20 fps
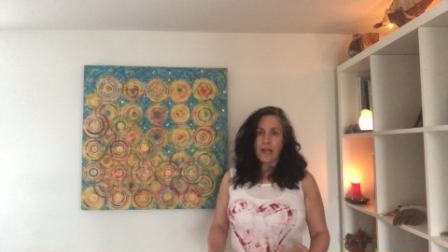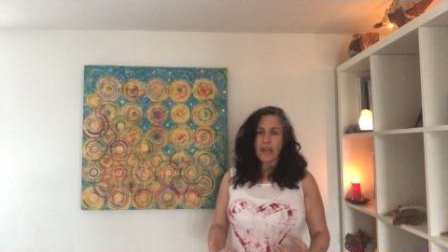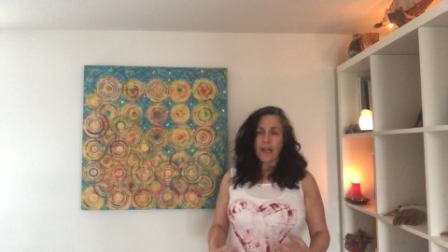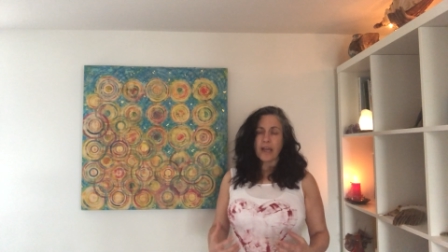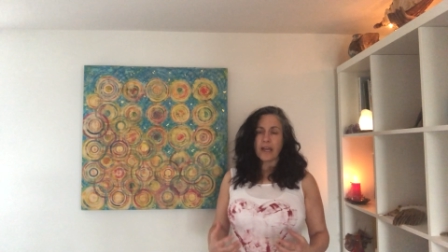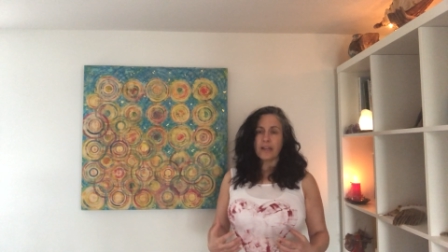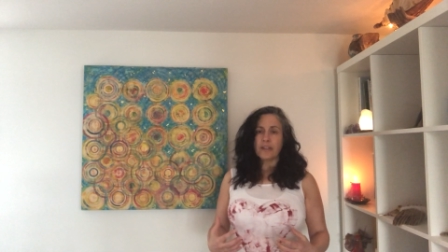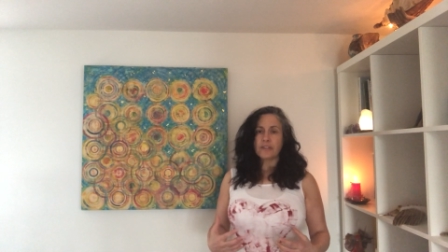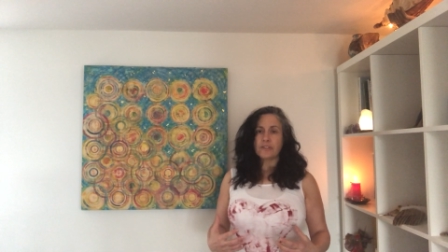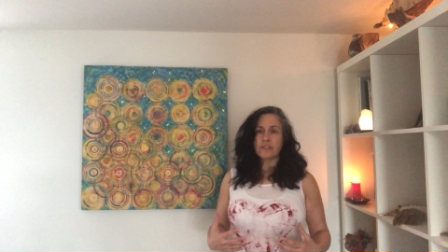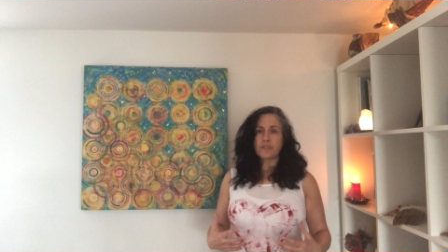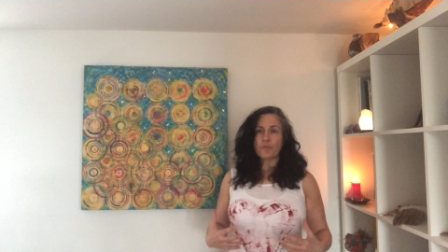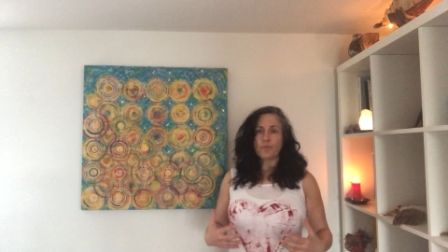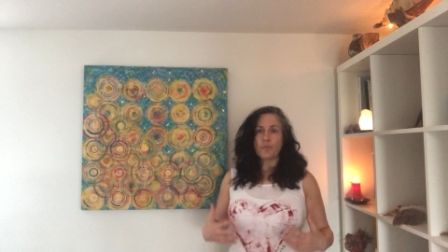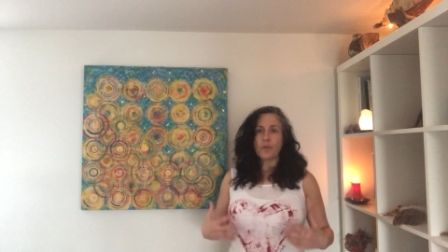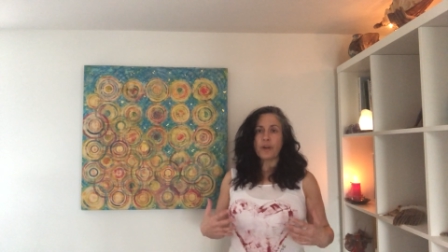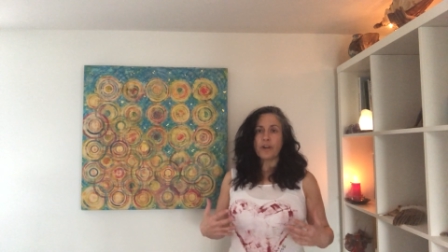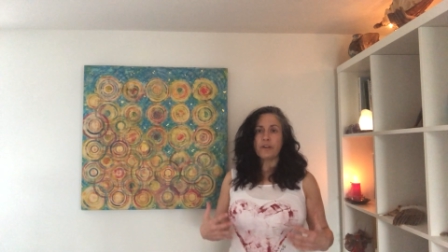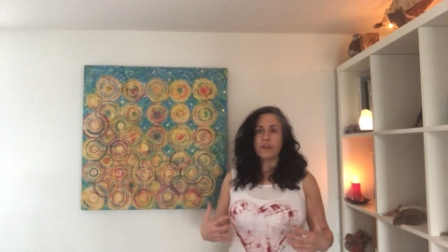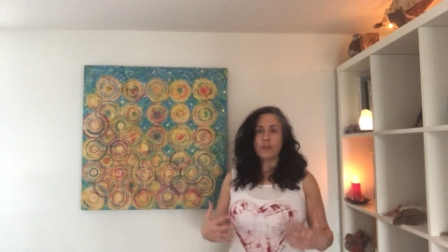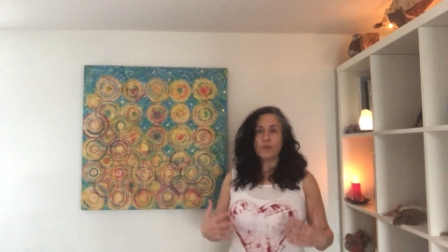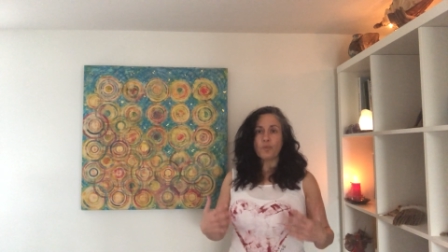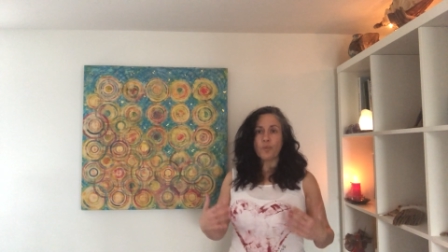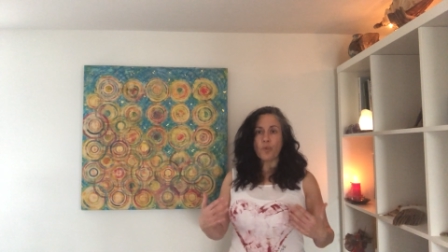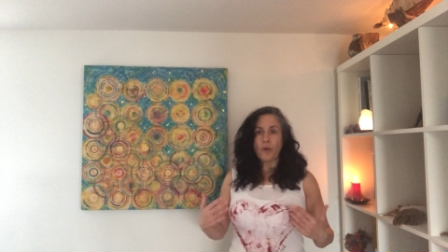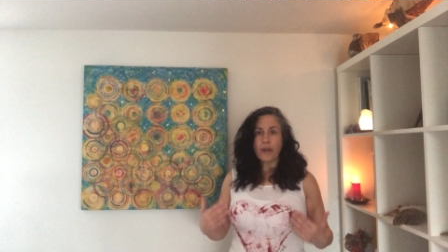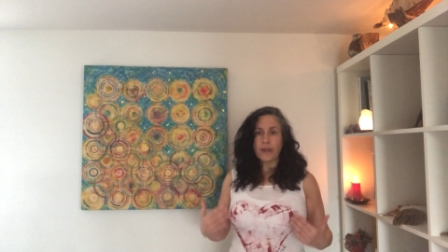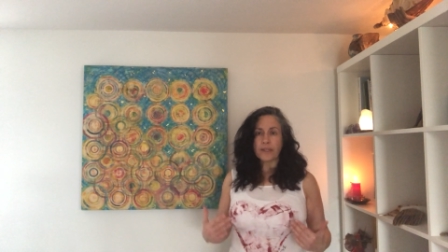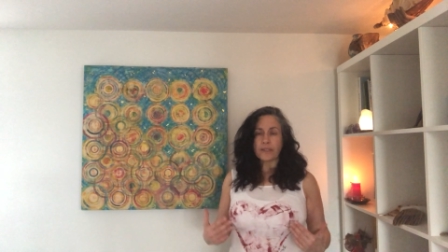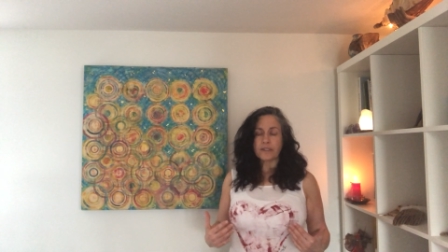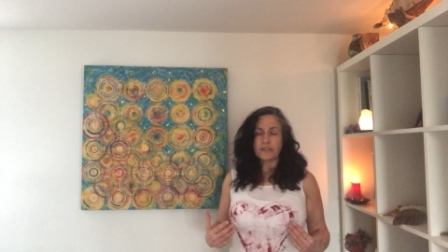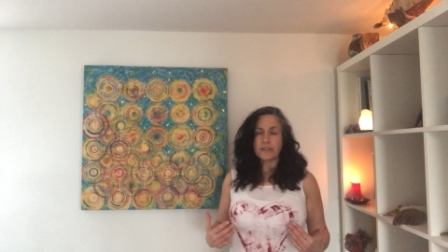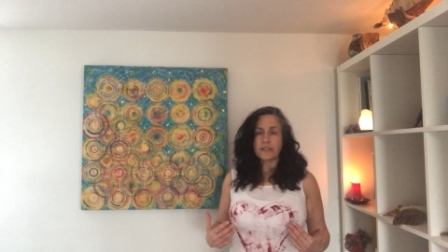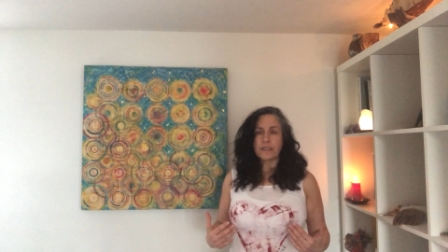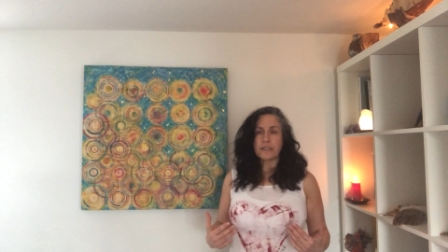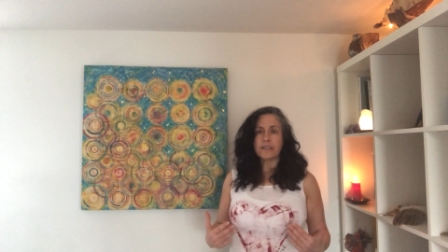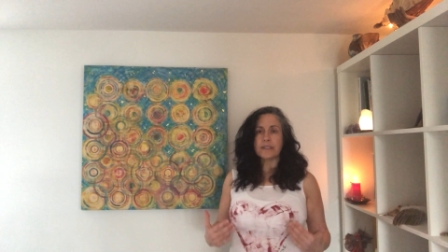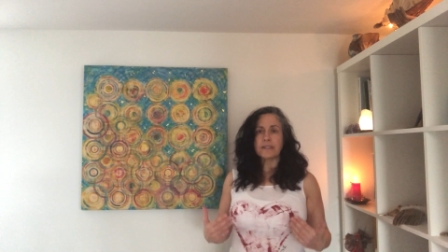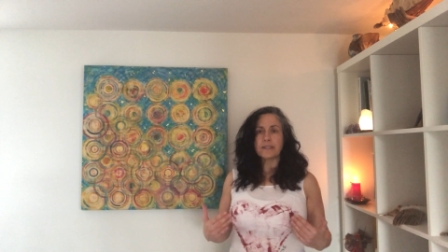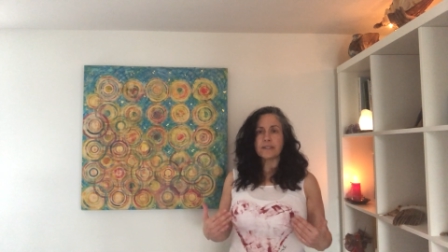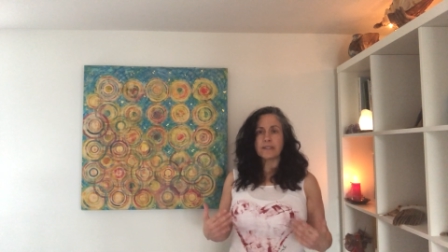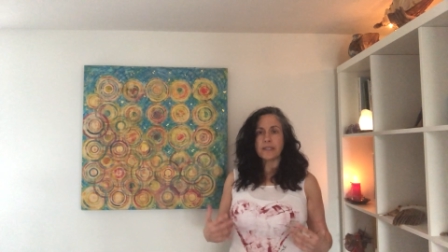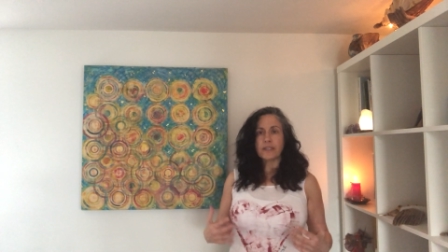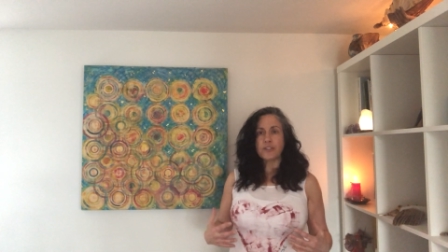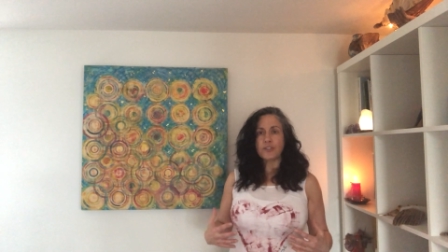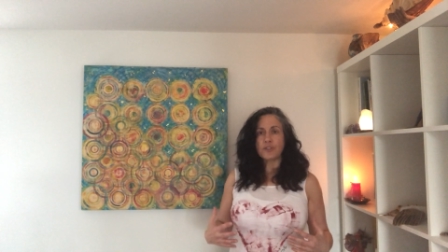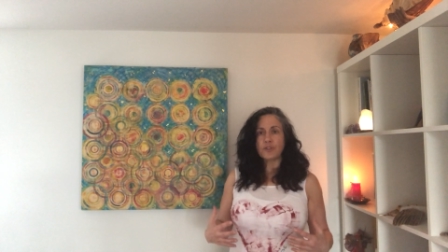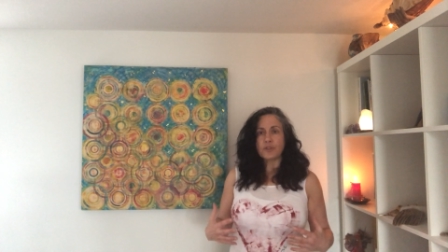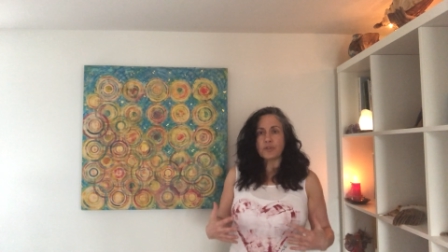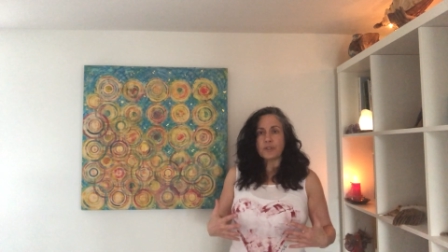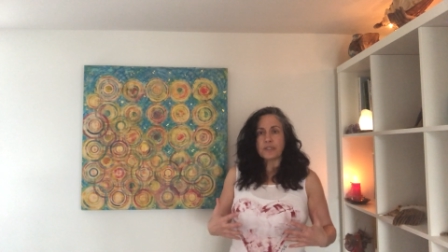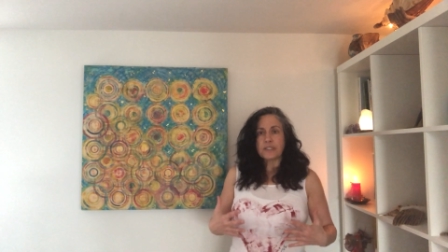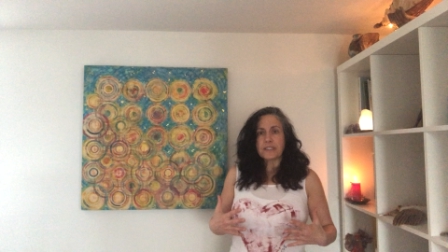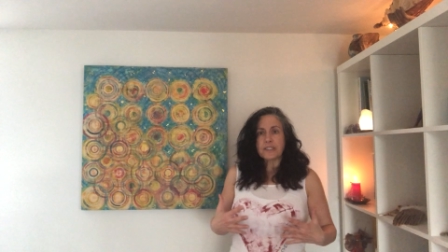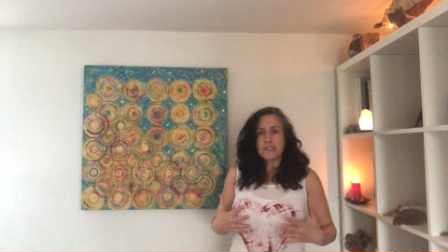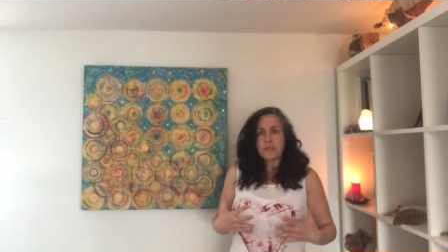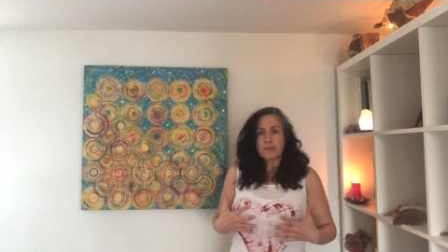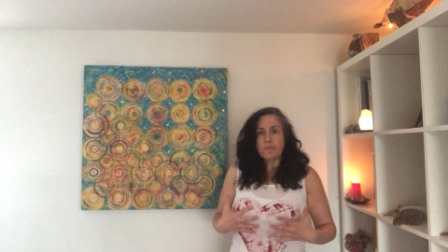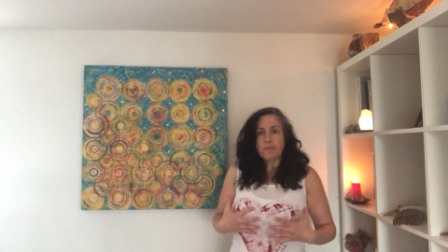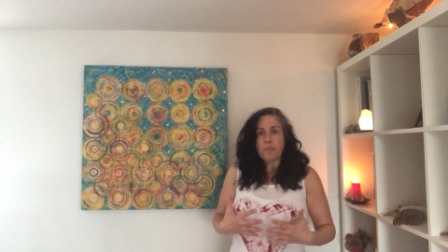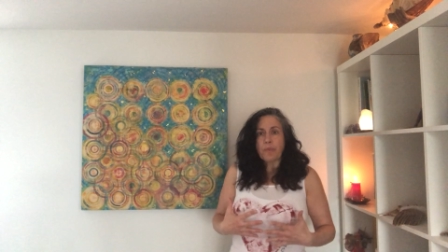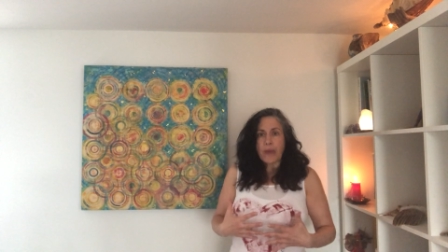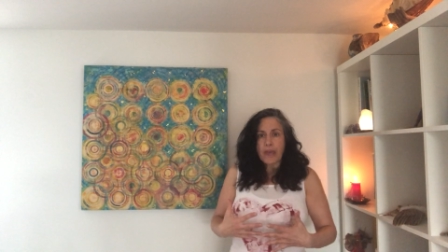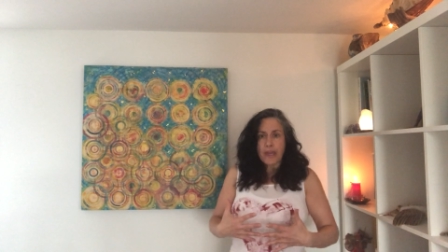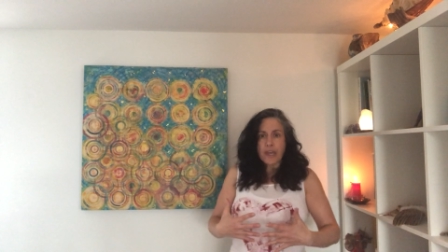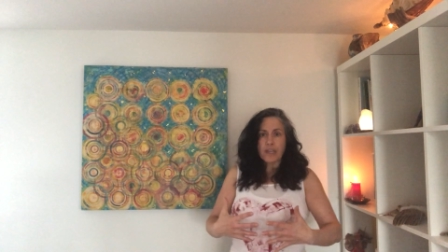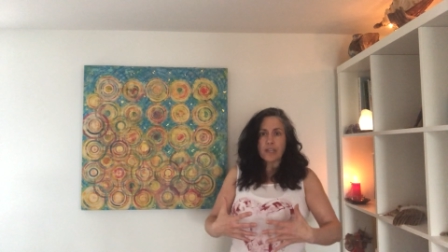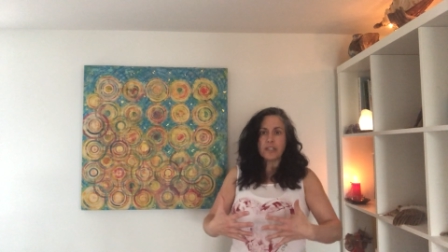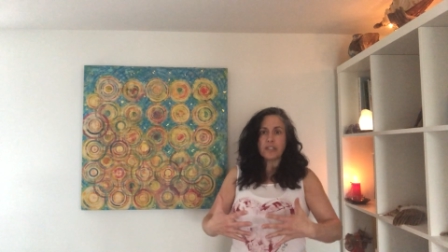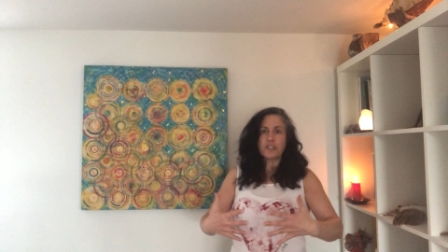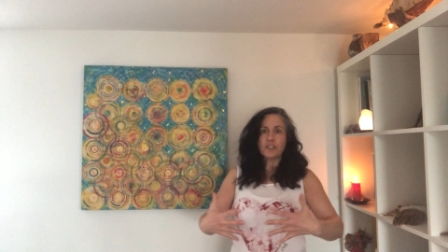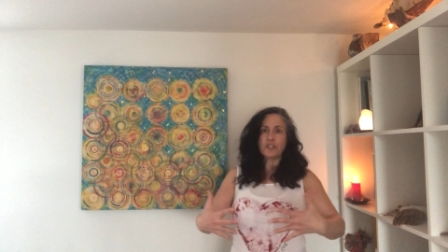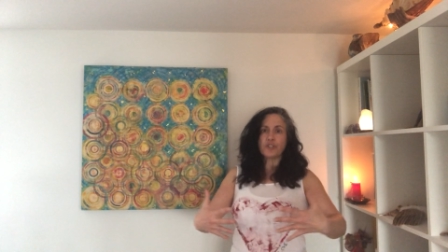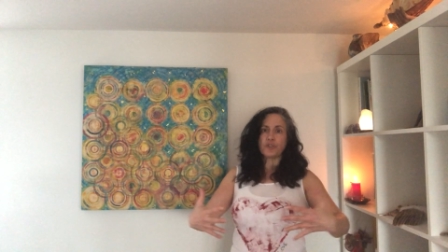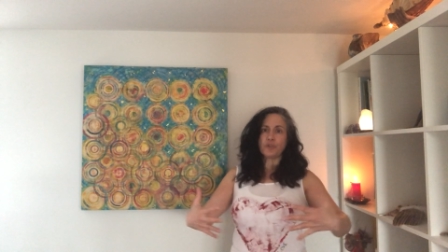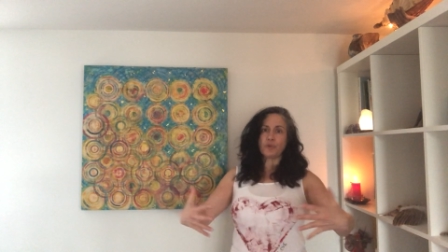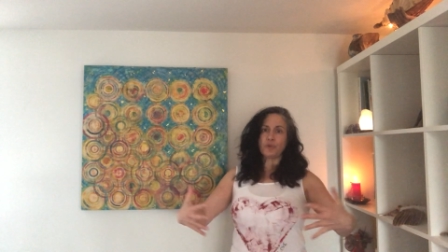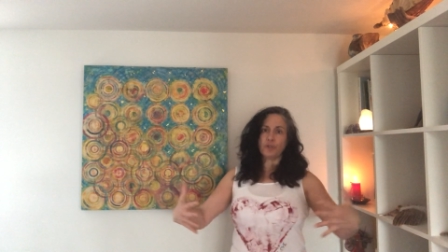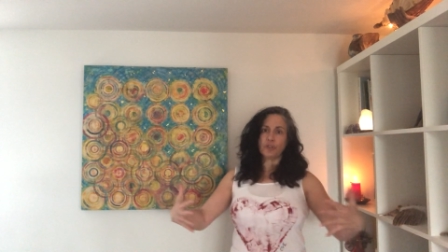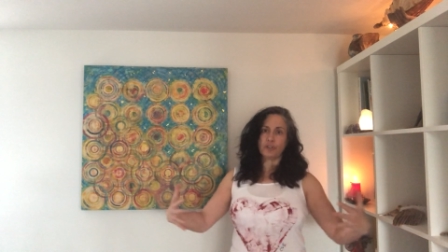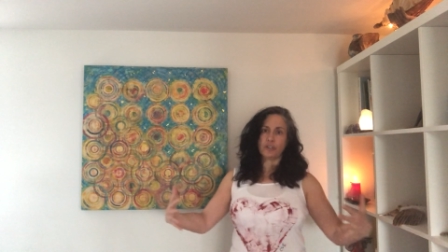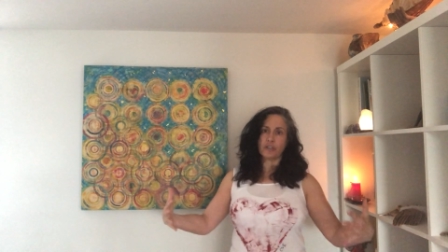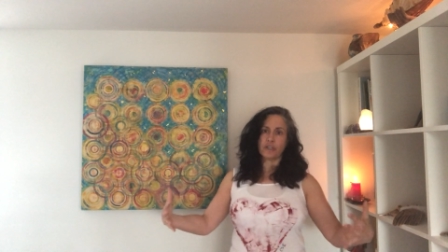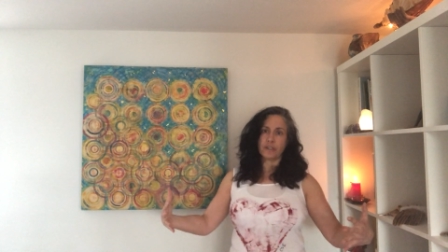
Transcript: And wearing white is said to expand your aura.